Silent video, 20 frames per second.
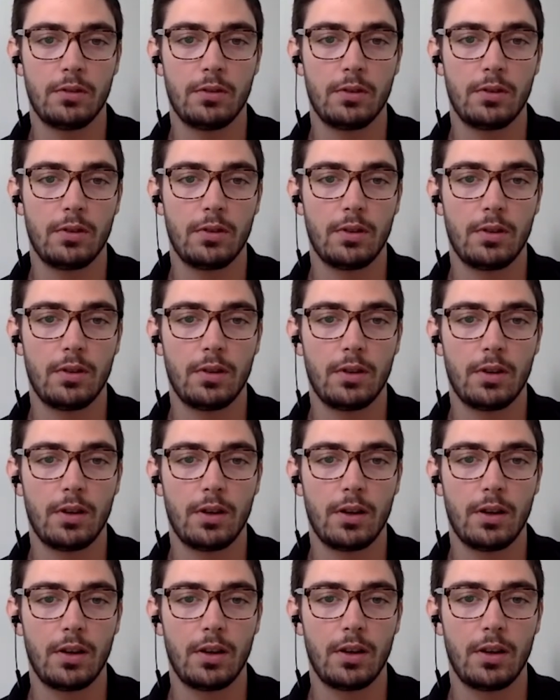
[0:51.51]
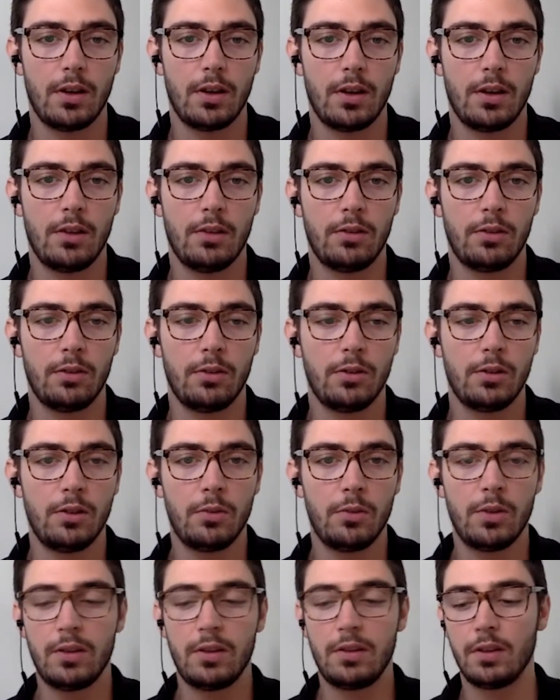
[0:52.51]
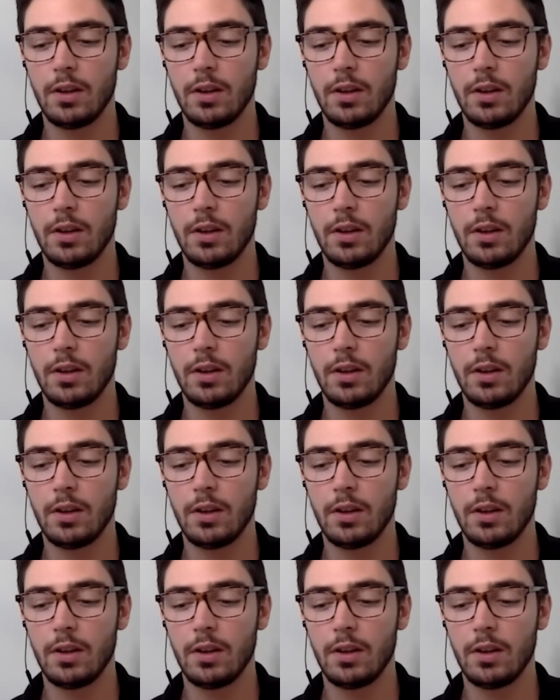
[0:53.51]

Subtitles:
And so it was